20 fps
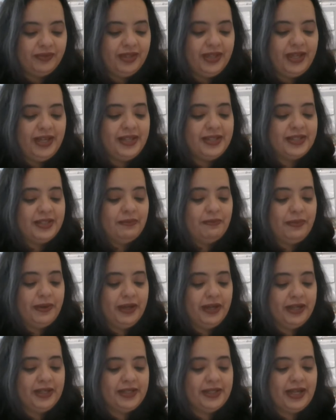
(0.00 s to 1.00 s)
He's the
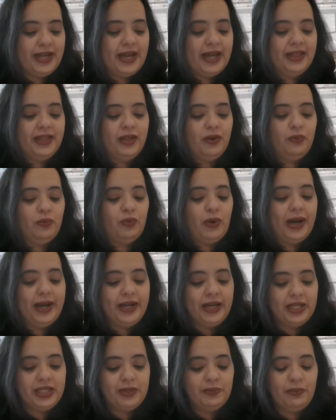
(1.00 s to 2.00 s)
biggest and the
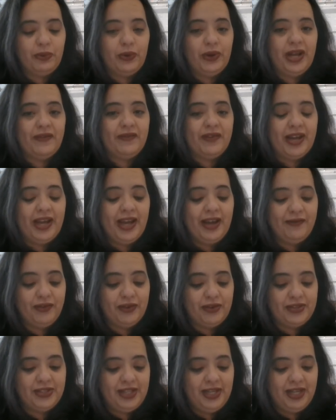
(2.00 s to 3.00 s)
whitest boy I've
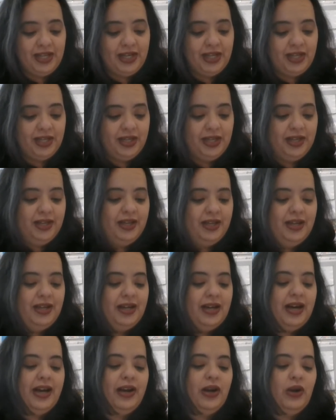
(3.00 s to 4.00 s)
ever seen.
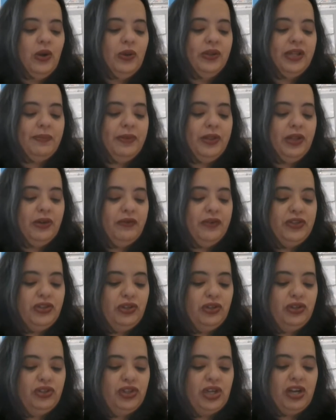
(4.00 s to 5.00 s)
I hold up the
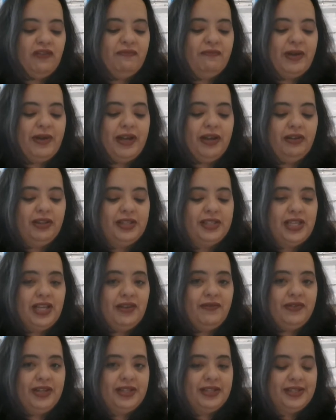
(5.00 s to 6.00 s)
original shot of Michael as
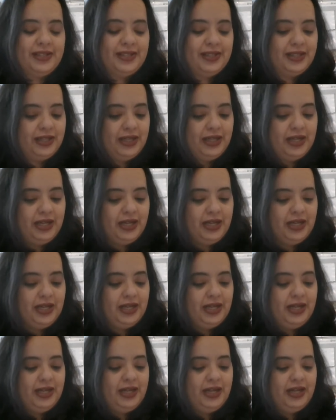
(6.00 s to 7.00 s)
evidence.
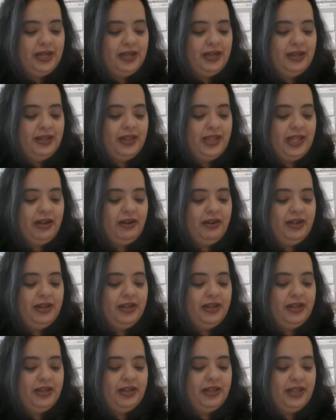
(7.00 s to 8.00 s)
There,
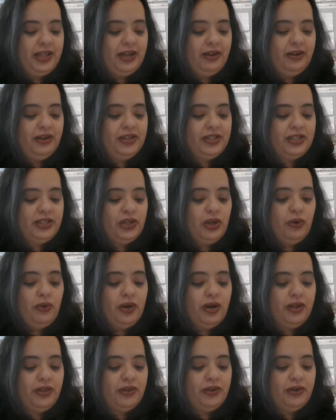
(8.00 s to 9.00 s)
there is no
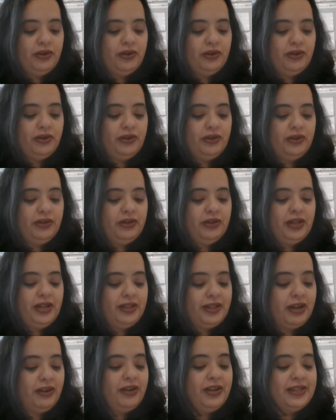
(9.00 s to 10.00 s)
other.
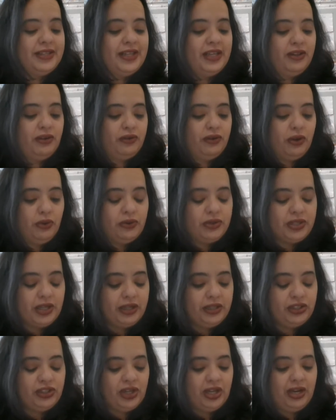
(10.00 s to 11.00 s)
There is either no
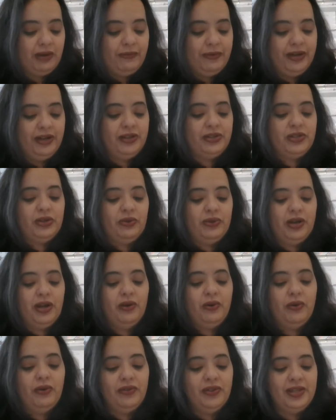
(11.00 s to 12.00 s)
sunshine in Minnesota
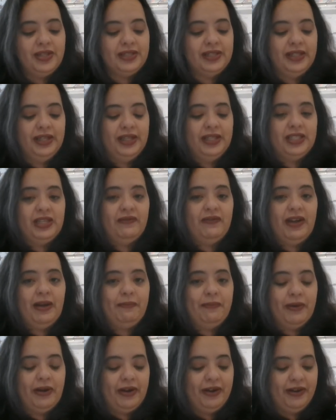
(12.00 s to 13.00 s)
or this kid is a
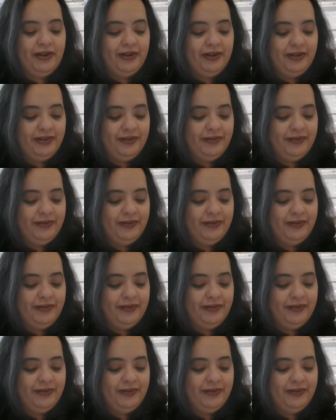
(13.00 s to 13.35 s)
vampire.